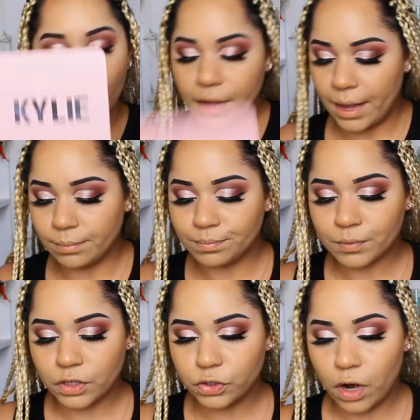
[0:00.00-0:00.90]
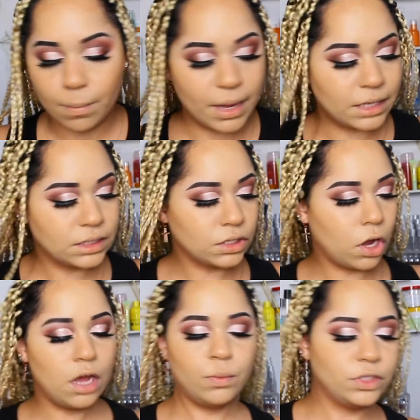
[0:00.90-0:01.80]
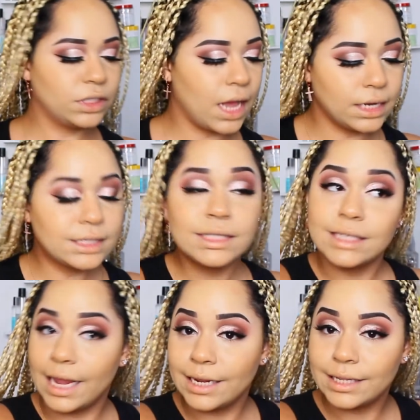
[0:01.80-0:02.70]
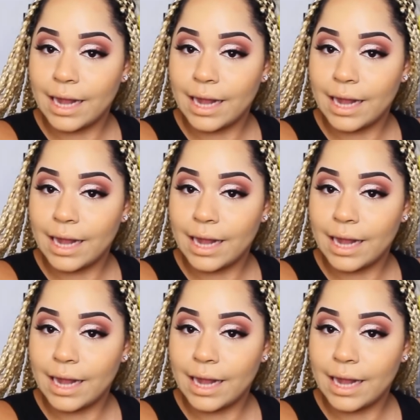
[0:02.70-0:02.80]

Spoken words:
Okay, so our base is on. We just got to set it